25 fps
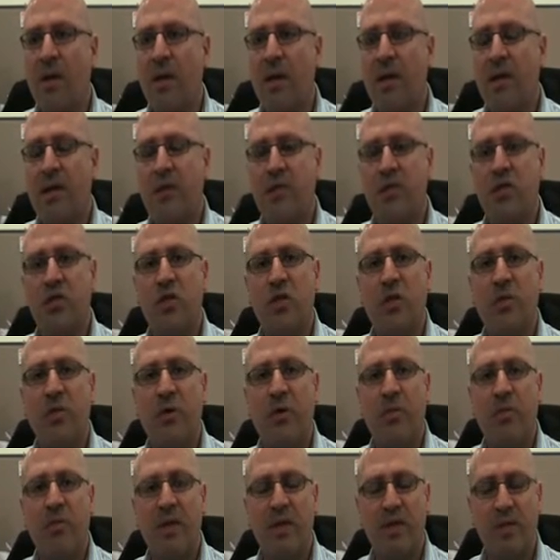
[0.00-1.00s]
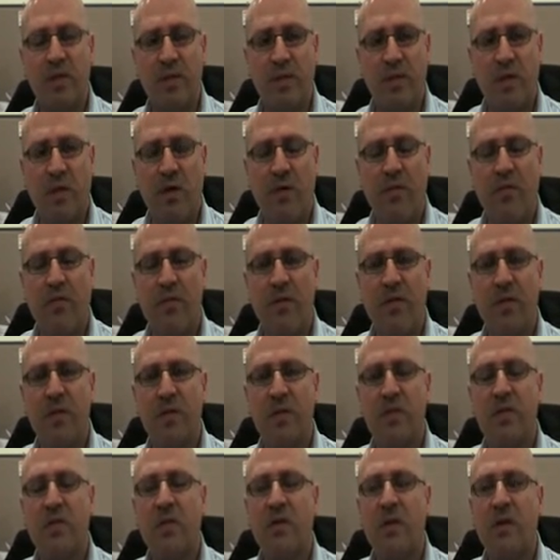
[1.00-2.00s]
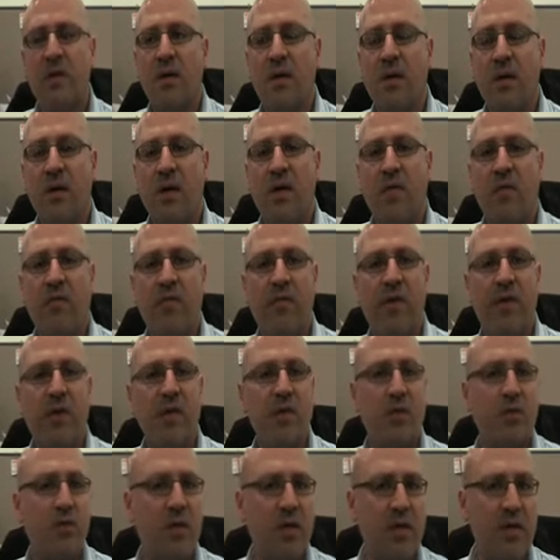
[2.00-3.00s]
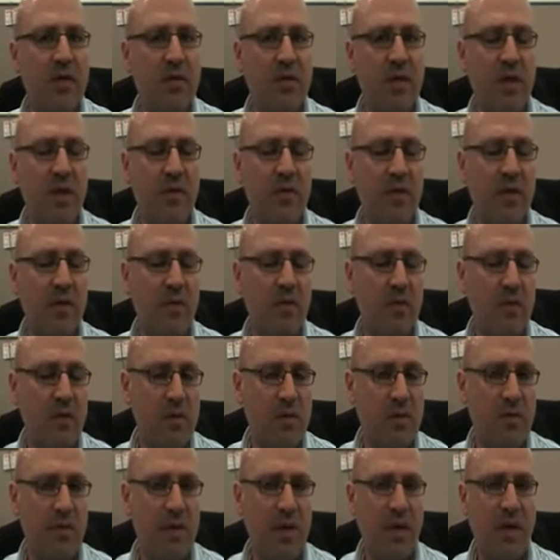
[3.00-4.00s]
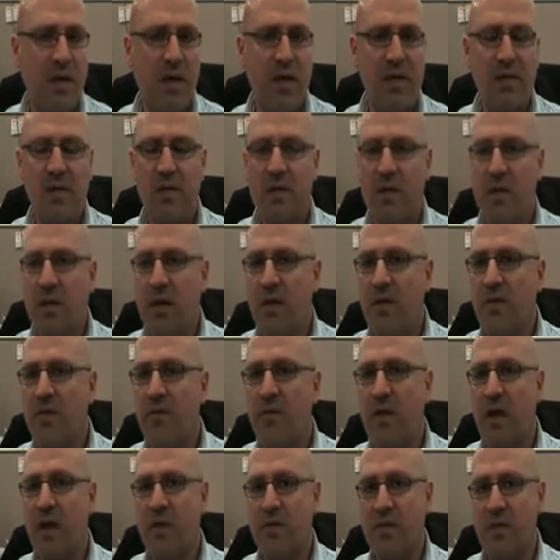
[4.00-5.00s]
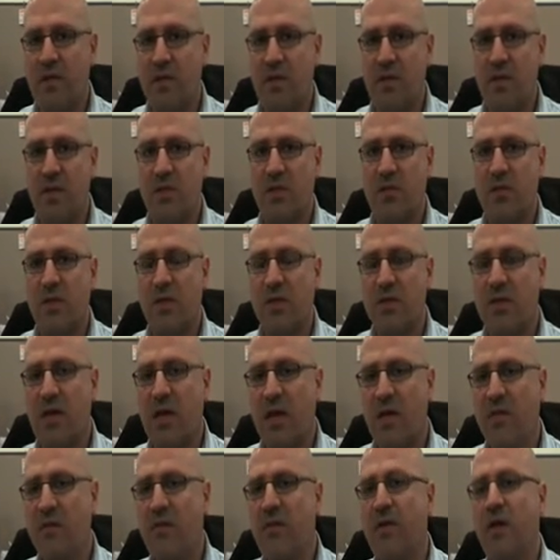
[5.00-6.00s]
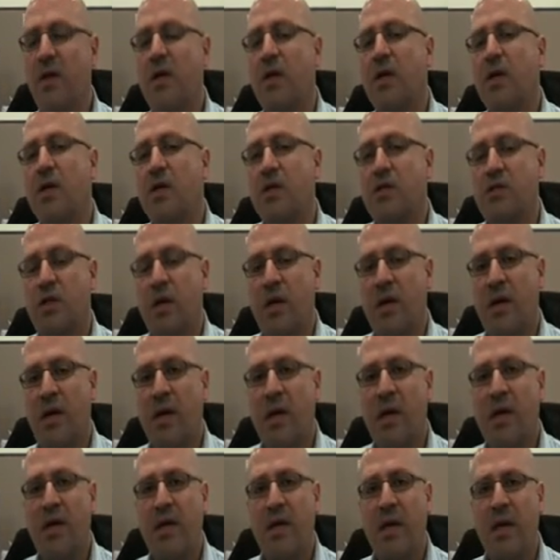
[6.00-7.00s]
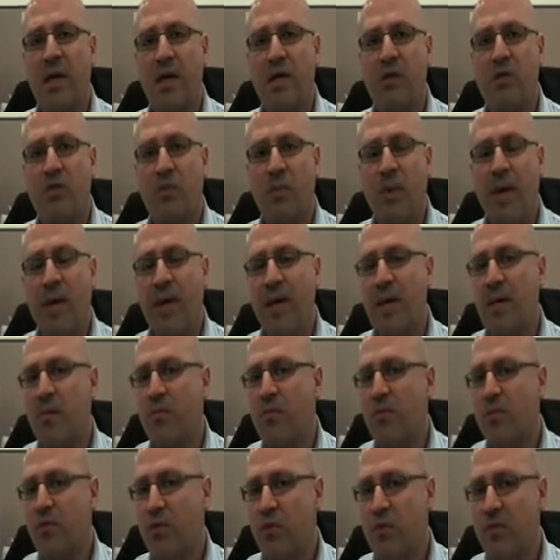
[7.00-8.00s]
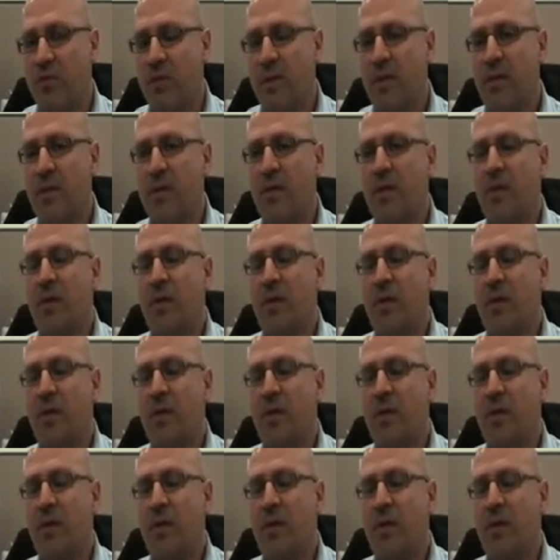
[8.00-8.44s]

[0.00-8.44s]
Consumer and business confidence figures released over the course of the last 5 to 6 weeks have shown a dramatic improvement.